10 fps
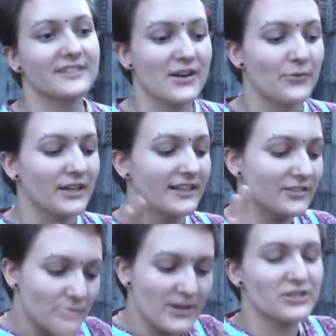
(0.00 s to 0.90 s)
they're
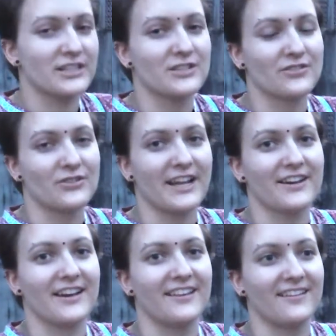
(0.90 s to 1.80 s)
really smashed into
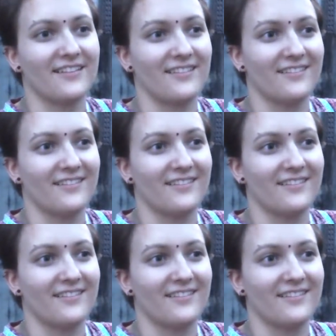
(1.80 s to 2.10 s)
together and